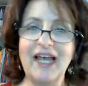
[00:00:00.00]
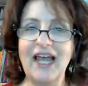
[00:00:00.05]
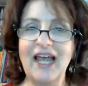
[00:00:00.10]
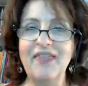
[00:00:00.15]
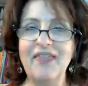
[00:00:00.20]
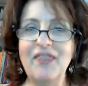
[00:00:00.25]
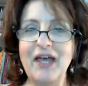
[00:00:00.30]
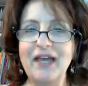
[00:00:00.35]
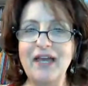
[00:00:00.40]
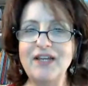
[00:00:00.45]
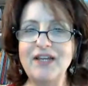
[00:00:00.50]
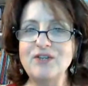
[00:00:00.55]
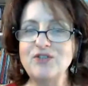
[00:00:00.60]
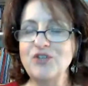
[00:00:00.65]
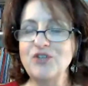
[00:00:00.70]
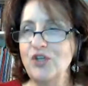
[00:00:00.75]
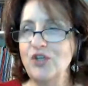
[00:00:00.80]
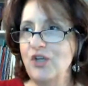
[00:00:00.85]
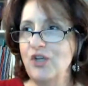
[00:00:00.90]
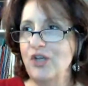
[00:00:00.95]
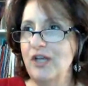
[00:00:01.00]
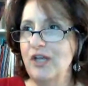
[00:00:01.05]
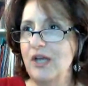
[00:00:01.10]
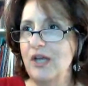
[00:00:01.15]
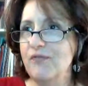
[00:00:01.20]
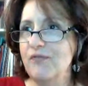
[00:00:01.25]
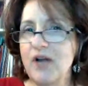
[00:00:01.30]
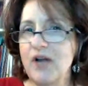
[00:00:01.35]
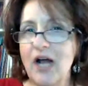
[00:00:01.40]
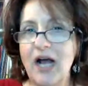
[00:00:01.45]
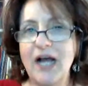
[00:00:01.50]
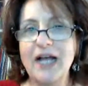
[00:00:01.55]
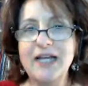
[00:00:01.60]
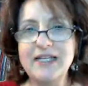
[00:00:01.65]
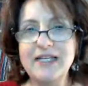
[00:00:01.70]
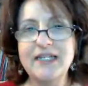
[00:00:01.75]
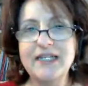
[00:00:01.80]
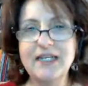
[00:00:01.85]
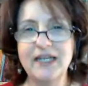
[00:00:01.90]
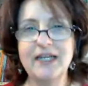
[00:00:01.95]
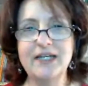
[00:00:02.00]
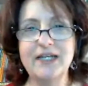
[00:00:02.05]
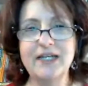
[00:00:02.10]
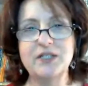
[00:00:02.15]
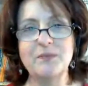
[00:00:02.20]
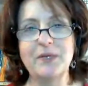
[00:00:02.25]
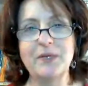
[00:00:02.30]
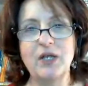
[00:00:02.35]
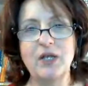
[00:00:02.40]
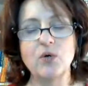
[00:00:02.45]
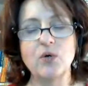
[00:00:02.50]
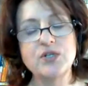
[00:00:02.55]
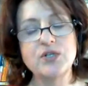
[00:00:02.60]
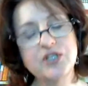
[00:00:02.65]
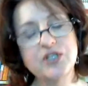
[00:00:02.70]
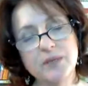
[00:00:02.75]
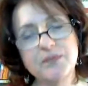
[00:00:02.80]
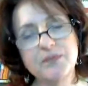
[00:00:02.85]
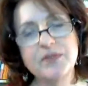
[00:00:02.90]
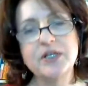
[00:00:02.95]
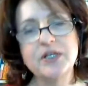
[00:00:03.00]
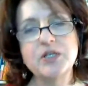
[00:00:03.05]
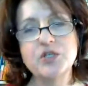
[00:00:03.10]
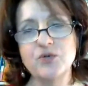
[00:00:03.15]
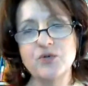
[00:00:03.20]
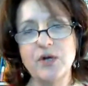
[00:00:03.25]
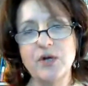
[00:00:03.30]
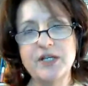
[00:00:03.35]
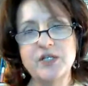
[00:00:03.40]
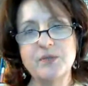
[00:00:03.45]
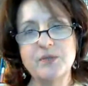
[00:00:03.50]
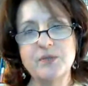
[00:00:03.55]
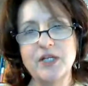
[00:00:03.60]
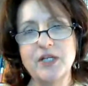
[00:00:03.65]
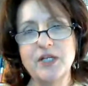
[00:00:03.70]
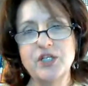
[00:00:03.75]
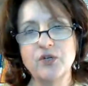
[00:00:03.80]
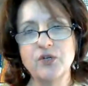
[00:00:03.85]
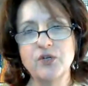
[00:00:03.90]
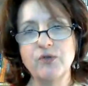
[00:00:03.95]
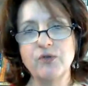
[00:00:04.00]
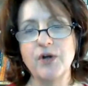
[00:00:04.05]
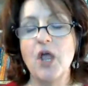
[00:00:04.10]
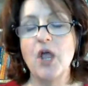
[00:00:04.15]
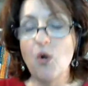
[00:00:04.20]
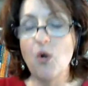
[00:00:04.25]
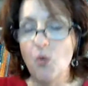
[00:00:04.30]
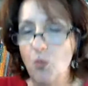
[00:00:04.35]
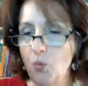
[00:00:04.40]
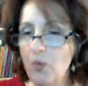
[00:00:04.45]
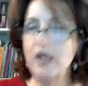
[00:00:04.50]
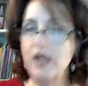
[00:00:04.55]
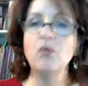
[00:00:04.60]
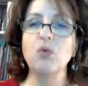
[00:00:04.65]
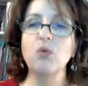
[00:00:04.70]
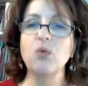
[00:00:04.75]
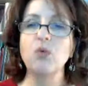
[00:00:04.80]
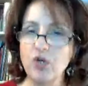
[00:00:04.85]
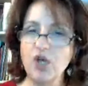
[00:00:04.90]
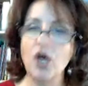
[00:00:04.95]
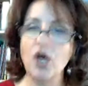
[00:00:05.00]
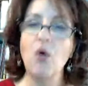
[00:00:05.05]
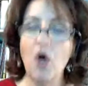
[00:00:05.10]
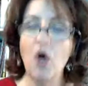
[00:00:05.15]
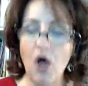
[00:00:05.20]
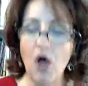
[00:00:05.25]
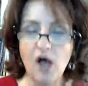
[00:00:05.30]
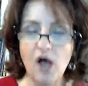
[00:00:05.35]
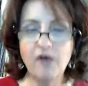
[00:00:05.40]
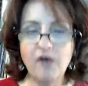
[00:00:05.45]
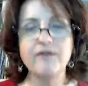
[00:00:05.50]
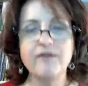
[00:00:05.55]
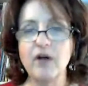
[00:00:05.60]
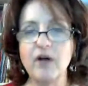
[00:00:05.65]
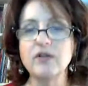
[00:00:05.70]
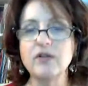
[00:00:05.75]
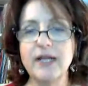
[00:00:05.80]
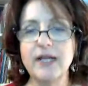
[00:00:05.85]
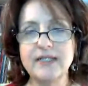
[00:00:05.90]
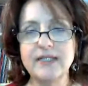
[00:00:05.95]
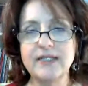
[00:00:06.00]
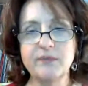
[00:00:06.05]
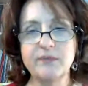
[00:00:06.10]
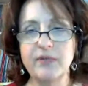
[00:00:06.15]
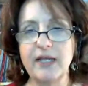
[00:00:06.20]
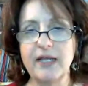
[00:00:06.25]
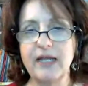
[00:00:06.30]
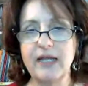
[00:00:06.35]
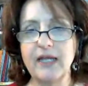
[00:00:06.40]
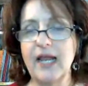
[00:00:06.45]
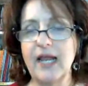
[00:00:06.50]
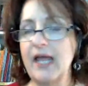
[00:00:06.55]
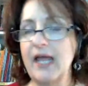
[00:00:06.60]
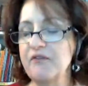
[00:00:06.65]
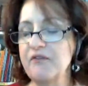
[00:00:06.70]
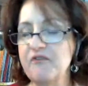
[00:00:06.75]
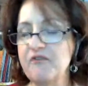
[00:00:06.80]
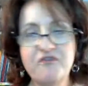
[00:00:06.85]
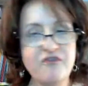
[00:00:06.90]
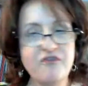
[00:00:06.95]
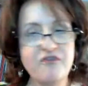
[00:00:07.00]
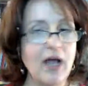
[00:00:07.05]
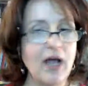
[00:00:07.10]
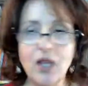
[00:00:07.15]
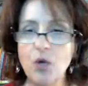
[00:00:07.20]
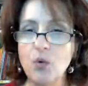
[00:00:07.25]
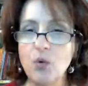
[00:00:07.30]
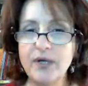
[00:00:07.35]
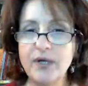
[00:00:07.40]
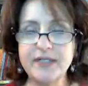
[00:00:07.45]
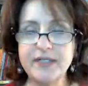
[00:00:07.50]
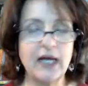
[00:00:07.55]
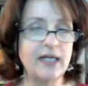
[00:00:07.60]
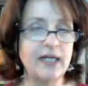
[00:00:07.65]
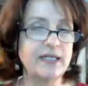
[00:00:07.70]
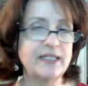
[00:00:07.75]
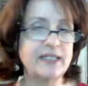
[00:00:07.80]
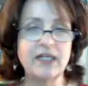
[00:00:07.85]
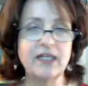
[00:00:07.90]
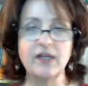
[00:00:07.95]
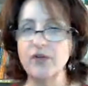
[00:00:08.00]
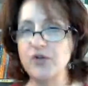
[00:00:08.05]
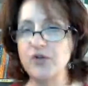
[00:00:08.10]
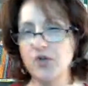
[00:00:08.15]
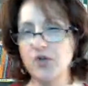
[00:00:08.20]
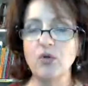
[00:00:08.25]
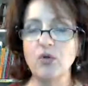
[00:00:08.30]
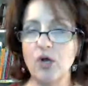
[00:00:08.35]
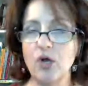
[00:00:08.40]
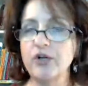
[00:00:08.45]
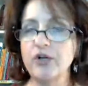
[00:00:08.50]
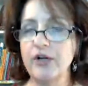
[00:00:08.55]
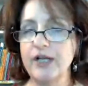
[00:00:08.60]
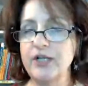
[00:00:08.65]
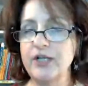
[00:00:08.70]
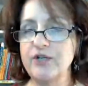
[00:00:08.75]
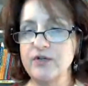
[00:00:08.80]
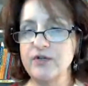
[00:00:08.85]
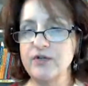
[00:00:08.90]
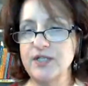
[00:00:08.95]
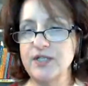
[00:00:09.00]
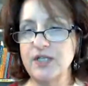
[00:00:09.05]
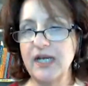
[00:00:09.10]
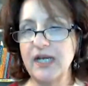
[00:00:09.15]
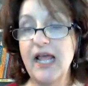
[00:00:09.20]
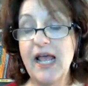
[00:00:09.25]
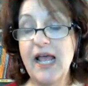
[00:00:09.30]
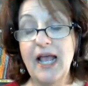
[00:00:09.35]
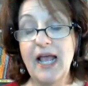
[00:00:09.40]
And that is, if an idea hits me or something strikes my children, we will go off of our lesson plan and follow it until they're no longer interested.